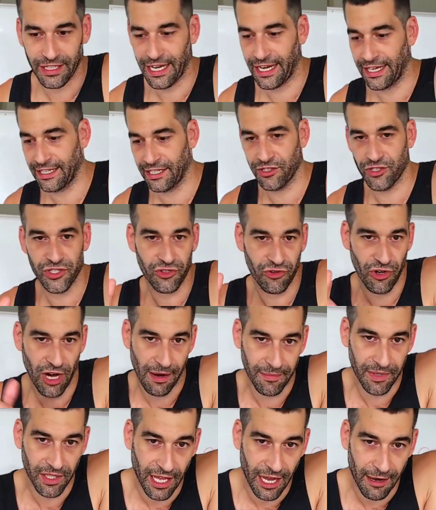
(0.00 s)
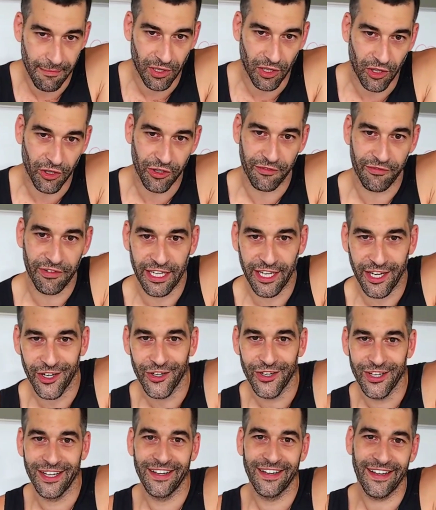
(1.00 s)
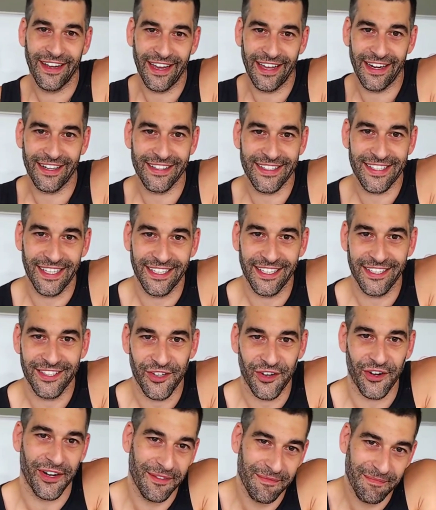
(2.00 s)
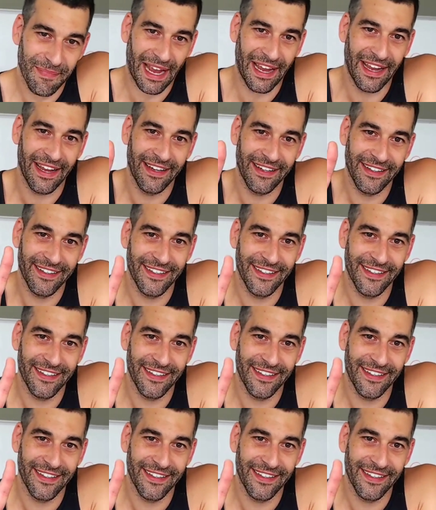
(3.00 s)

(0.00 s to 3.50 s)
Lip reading: Okay. Then just drop me a line below the video and I'll send it to you. Bye.